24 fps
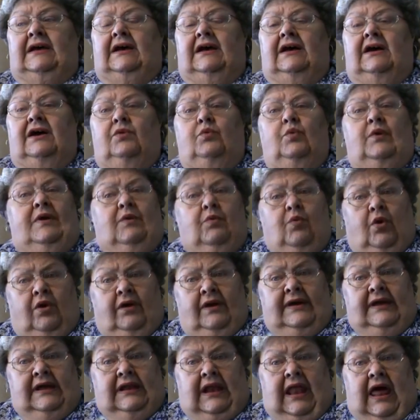We
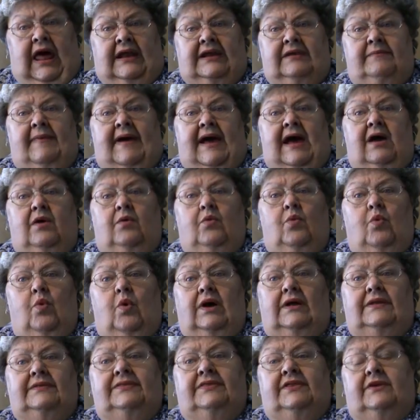worry a lot about
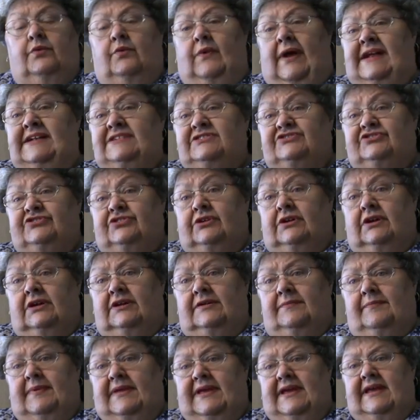what the rates are going
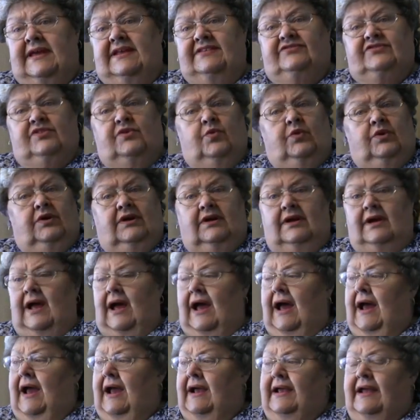to be, so
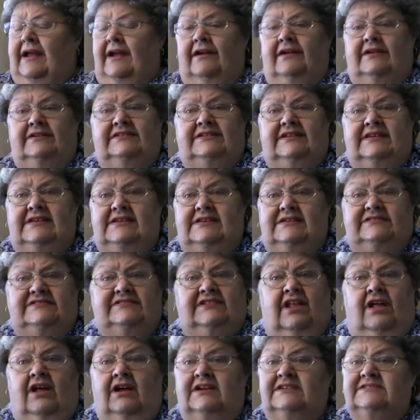I guarantee you, as
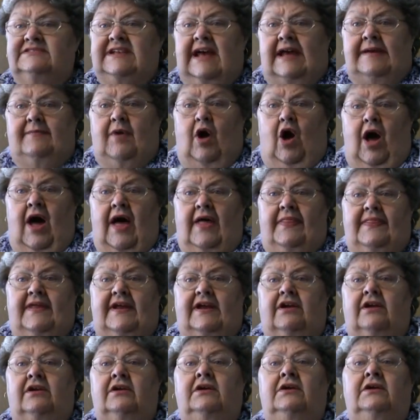long as I'm on
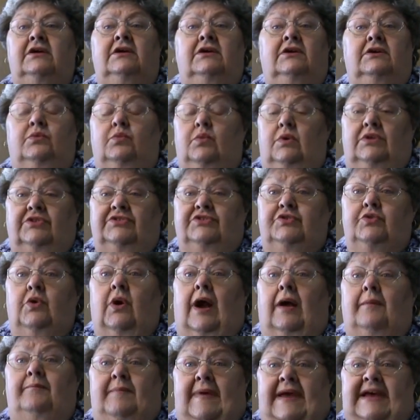there, we'll do
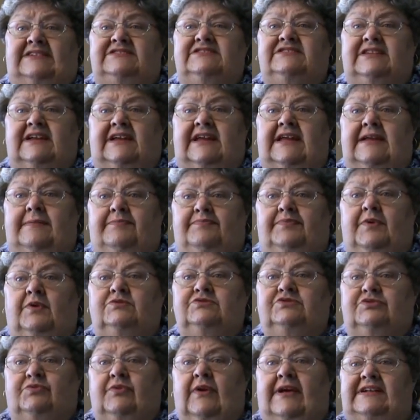our best to keep
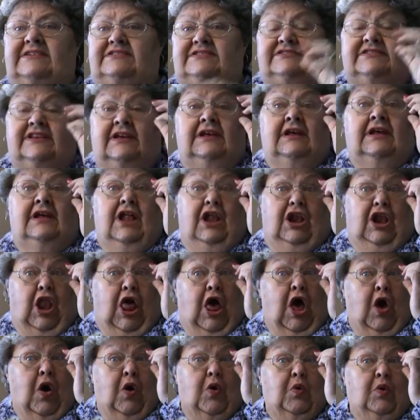those rates
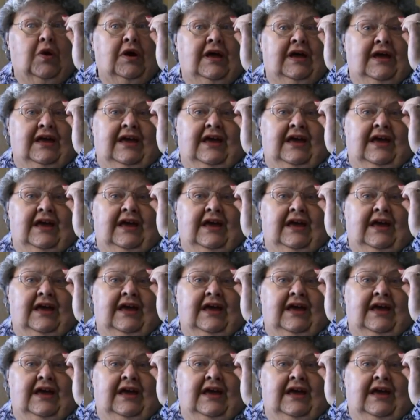low.